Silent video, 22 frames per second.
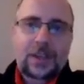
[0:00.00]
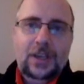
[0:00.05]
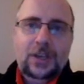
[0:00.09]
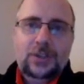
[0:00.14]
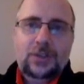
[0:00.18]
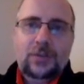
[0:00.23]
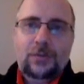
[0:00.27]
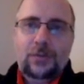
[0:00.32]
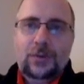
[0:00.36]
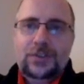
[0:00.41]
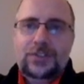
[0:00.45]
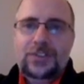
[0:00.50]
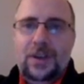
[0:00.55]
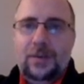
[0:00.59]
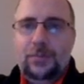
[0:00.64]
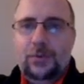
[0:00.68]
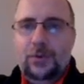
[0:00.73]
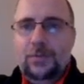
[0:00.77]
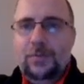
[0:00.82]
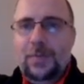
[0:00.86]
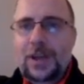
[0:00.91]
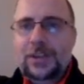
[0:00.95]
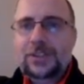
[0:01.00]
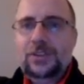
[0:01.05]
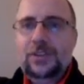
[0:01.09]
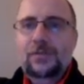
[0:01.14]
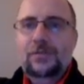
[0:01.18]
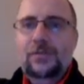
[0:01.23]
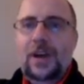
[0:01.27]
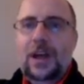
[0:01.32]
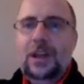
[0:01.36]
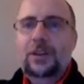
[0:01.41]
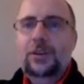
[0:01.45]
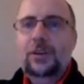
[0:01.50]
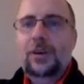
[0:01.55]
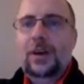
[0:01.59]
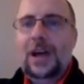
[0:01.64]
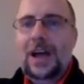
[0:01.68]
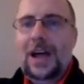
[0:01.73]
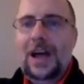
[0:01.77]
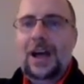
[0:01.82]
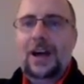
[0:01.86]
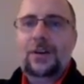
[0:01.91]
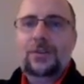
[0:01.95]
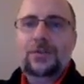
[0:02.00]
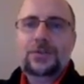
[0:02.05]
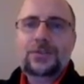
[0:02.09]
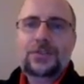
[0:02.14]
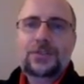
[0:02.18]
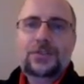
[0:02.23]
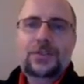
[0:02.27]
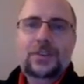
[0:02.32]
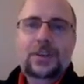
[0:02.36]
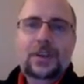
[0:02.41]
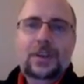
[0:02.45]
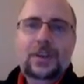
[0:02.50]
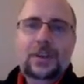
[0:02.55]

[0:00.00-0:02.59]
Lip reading: So for example, imagine you value a house